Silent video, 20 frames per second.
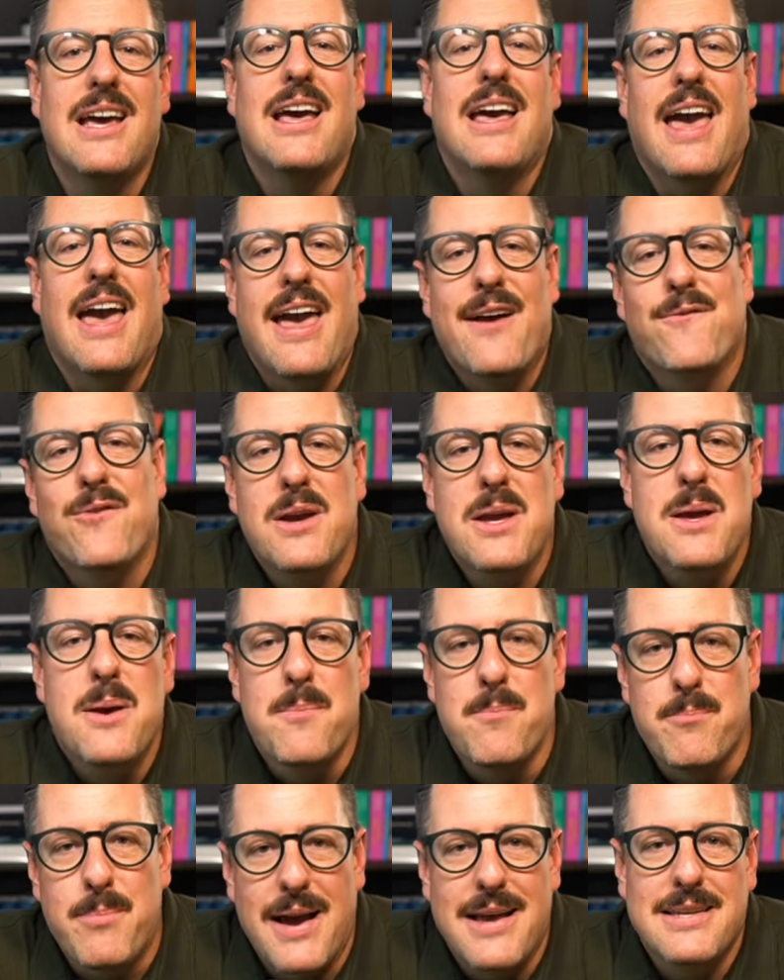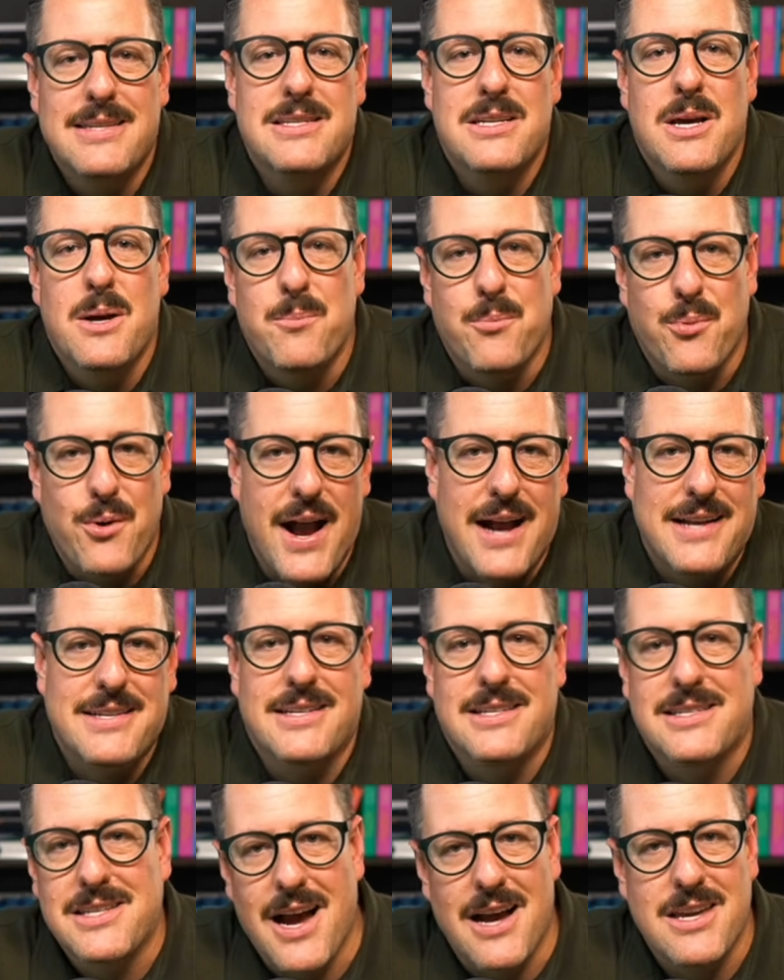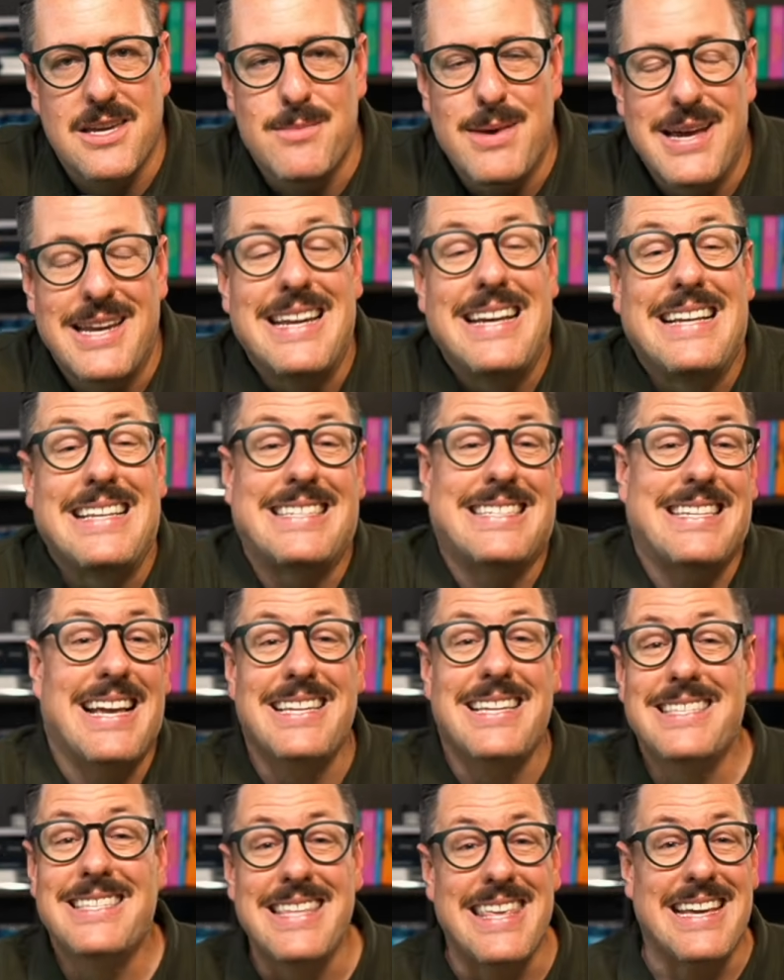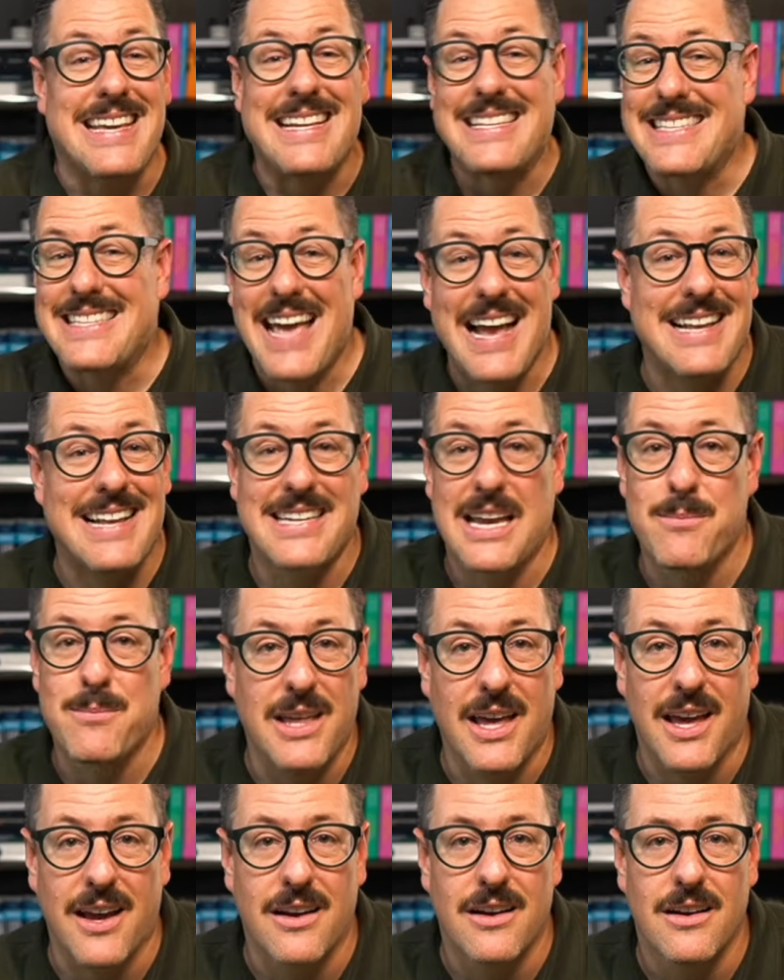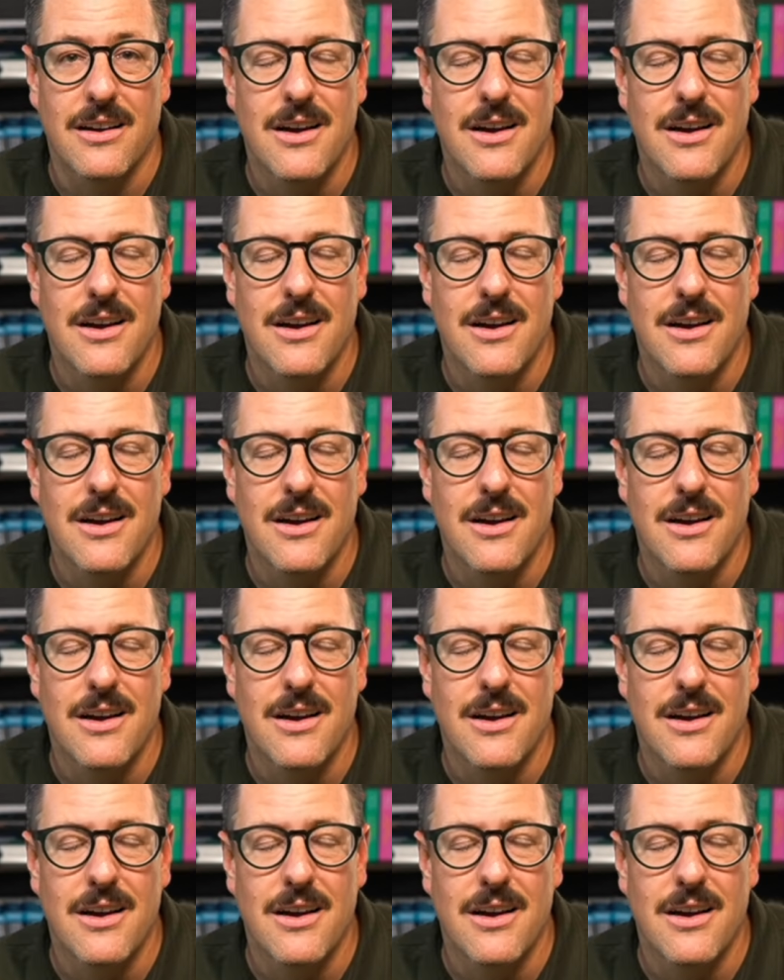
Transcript: every best practice document says the exact same thing.